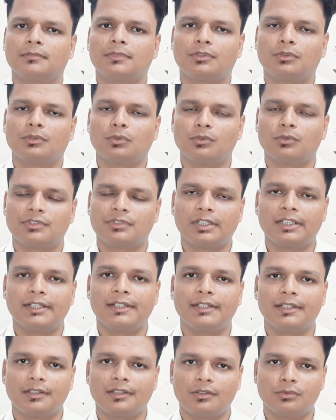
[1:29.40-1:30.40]
those
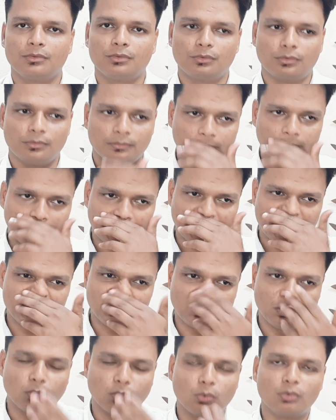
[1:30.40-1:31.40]
related to the
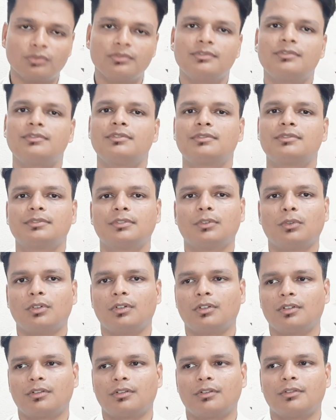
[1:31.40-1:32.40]
loans
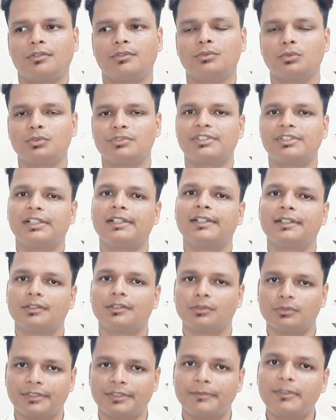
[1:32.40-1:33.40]
or those related
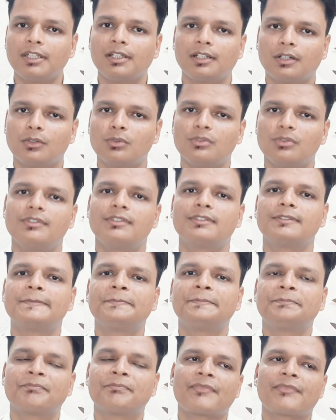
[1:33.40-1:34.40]
to saving accounts
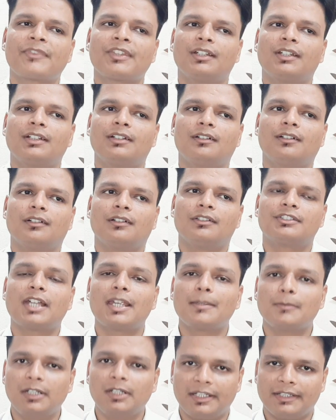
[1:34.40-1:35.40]

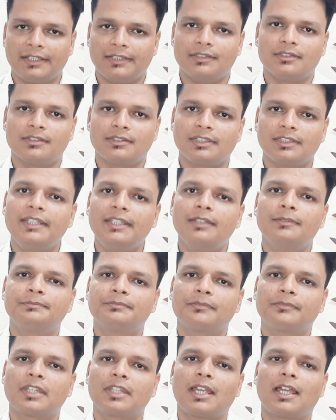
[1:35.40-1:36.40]
simultaneously
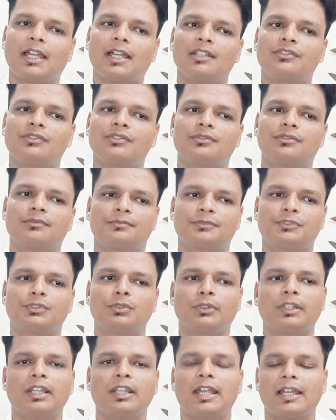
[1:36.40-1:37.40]
as
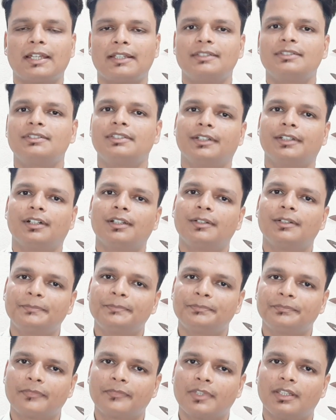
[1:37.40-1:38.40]
soon as they are
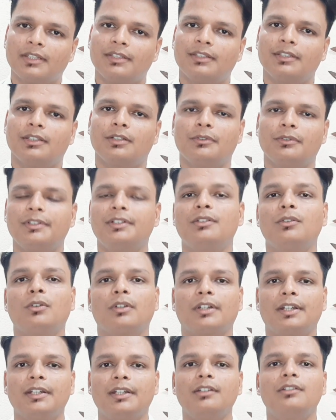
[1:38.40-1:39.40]
executed
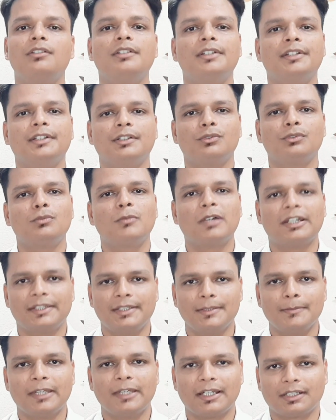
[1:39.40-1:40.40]
or entered into by
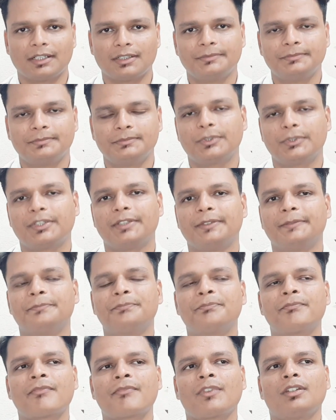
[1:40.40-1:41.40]
the bank. Okay,
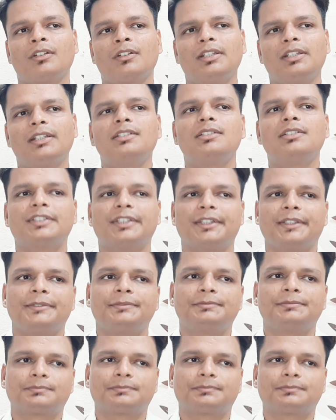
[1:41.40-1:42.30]
let us say